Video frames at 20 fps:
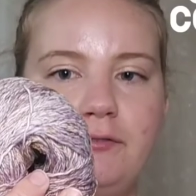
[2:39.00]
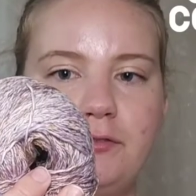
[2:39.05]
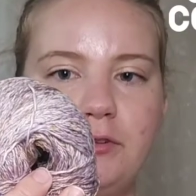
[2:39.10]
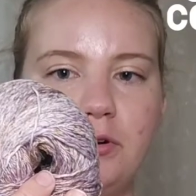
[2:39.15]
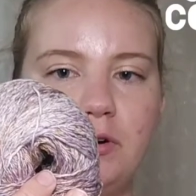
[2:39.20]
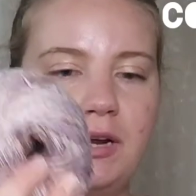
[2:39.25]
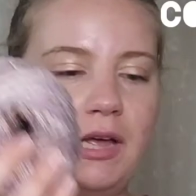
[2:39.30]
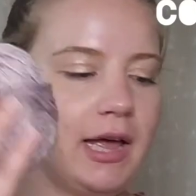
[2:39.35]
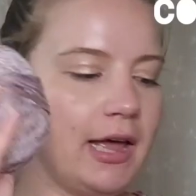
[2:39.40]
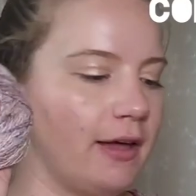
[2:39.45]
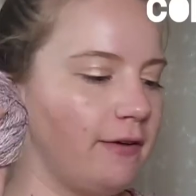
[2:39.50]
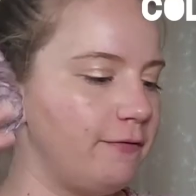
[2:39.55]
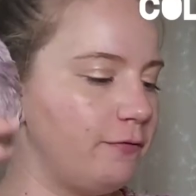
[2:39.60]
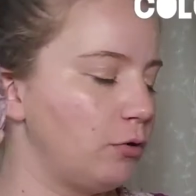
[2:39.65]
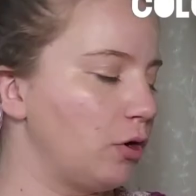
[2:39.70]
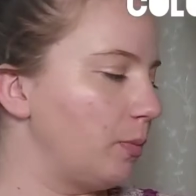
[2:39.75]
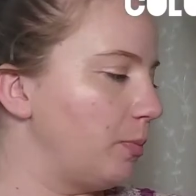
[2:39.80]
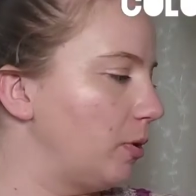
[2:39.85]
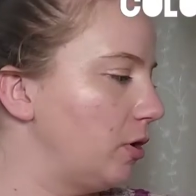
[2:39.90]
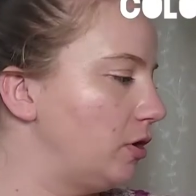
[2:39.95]
Florida at
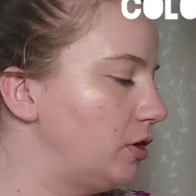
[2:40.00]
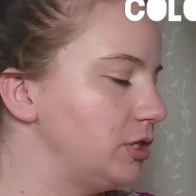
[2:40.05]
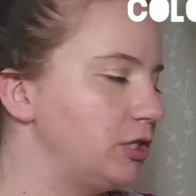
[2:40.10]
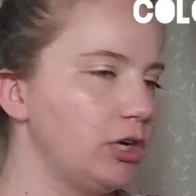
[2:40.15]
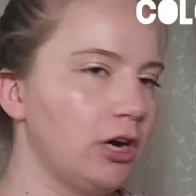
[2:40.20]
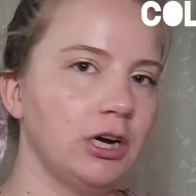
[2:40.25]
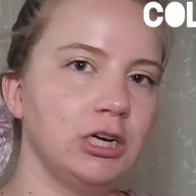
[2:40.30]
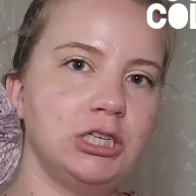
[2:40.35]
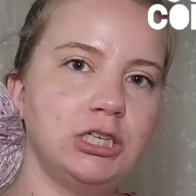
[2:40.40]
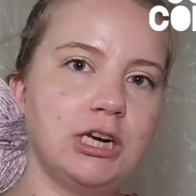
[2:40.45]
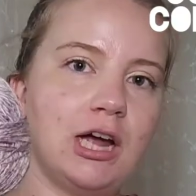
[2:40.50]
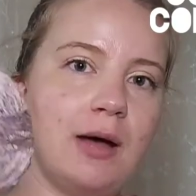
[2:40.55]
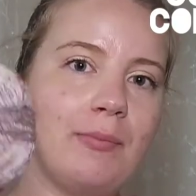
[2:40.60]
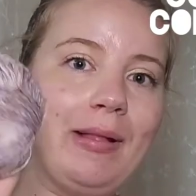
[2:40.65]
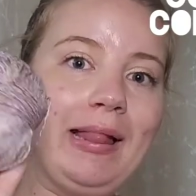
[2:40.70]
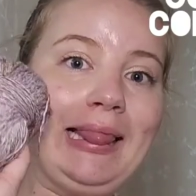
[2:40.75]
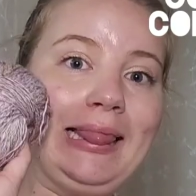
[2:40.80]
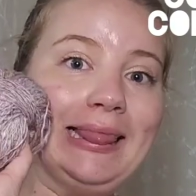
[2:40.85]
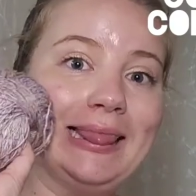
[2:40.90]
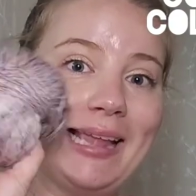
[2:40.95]
Four Pearls Yarn
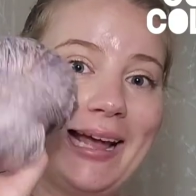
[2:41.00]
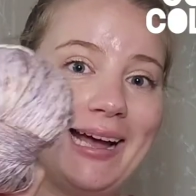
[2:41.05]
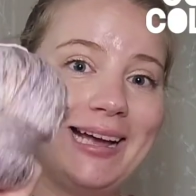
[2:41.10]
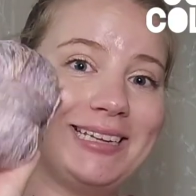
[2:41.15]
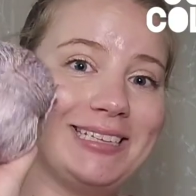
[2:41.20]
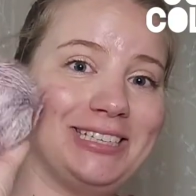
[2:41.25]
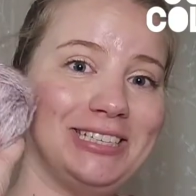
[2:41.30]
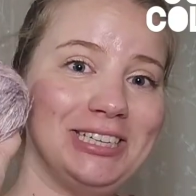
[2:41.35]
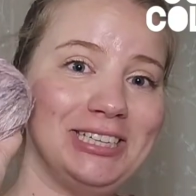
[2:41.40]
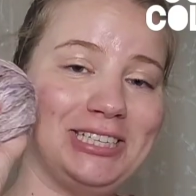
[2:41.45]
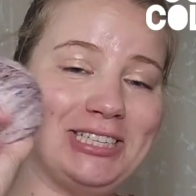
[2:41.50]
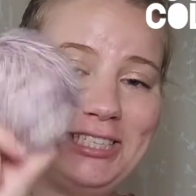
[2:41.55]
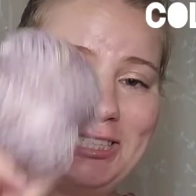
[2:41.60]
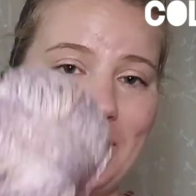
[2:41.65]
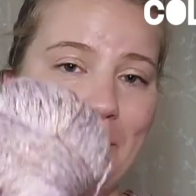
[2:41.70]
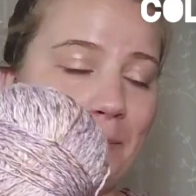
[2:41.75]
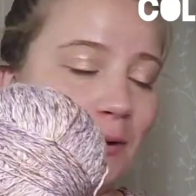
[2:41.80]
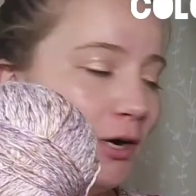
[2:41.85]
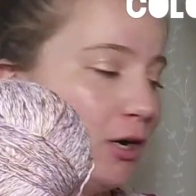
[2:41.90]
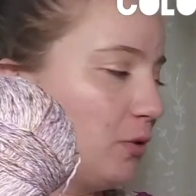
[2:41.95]
Shop last
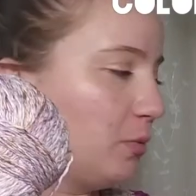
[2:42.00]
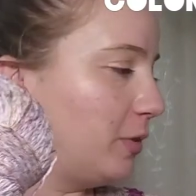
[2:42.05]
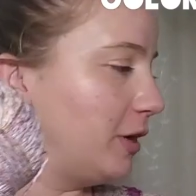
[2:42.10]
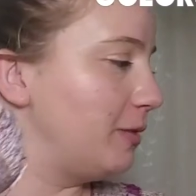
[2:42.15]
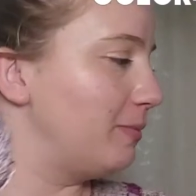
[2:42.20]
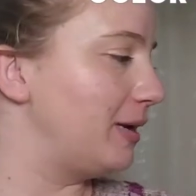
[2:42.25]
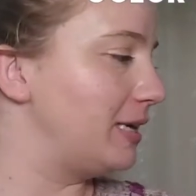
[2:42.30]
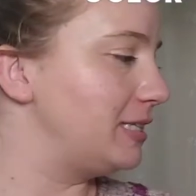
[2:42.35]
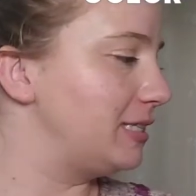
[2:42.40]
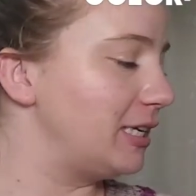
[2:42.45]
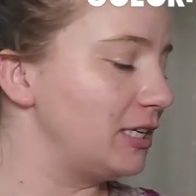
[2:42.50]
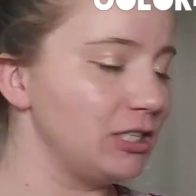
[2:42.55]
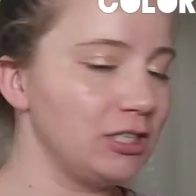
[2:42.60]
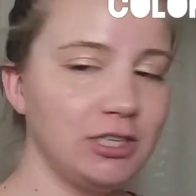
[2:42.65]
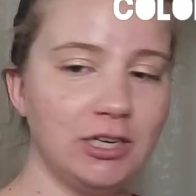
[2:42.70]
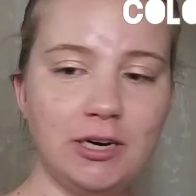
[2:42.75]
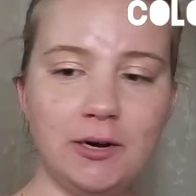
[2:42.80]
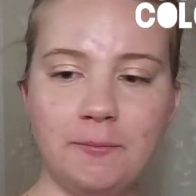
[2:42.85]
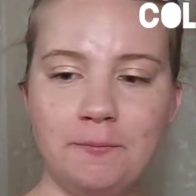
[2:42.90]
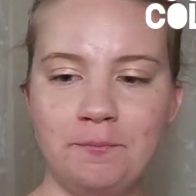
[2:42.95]
summer with my
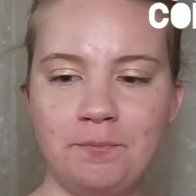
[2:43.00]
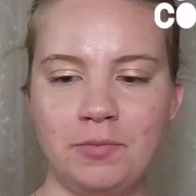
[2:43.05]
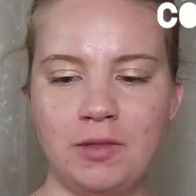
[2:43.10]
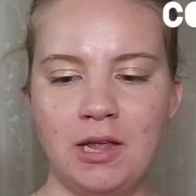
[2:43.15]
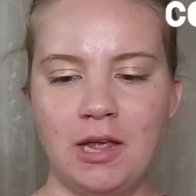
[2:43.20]
sister.